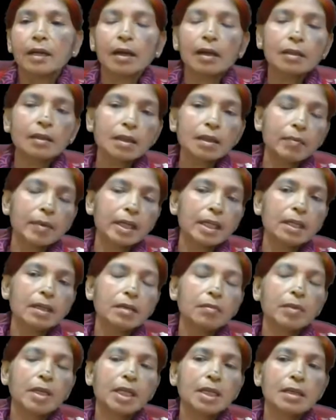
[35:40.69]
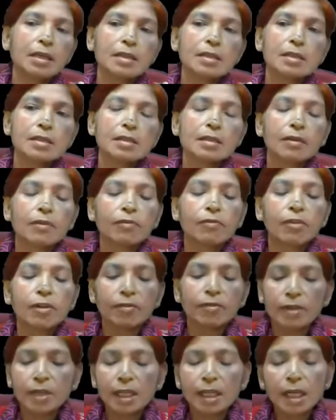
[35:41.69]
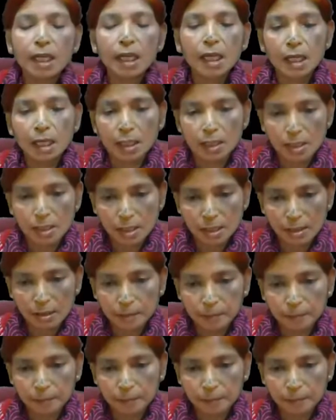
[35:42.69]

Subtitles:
arithmetic mean is 58.